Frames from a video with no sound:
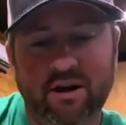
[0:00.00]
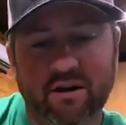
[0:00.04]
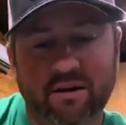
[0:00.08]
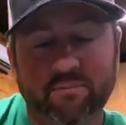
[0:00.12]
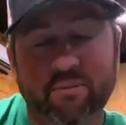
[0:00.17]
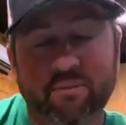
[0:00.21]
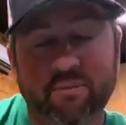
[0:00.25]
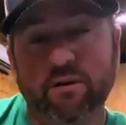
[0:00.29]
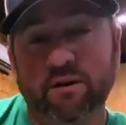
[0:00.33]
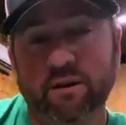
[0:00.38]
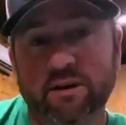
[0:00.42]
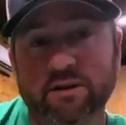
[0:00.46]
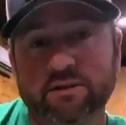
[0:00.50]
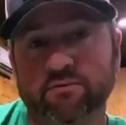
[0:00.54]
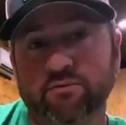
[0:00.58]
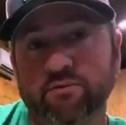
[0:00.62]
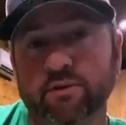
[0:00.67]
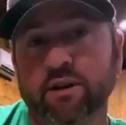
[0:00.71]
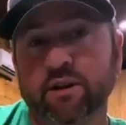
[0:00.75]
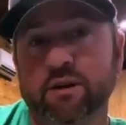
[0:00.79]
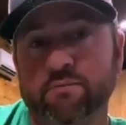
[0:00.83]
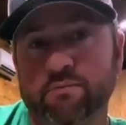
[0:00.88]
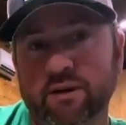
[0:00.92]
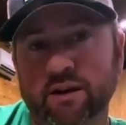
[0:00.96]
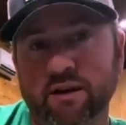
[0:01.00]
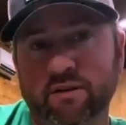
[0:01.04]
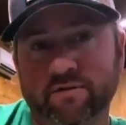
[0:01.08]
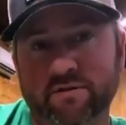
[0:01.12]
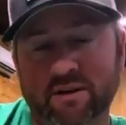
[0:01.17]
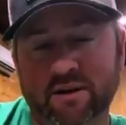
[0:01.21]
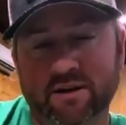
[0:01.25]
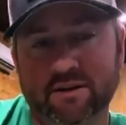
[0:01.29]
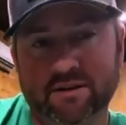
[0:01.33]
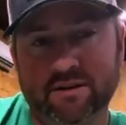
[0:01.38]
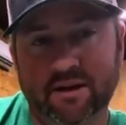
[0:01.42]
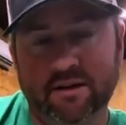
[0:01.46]
The bulk of his really big
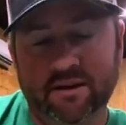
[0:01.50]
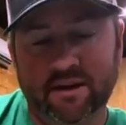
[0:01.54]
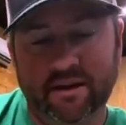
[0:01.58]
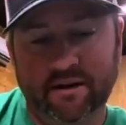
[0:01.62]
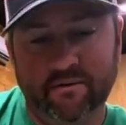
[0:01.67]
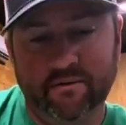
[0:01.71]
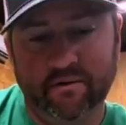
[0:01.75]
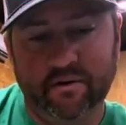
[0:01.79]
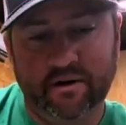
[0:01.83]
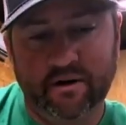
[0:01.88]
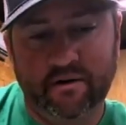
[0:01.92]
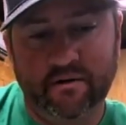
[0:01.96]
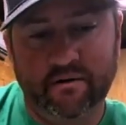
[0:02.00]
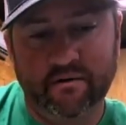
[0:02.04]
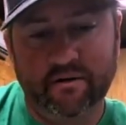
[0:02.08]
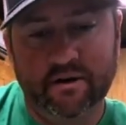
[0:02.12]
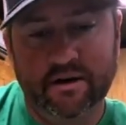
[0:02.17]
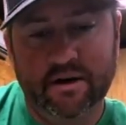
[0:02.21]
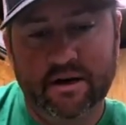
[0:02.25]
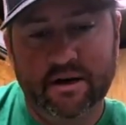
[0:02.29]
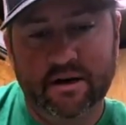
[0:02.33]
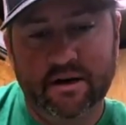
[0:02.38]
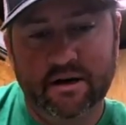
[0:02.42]
fish, I think, were caught.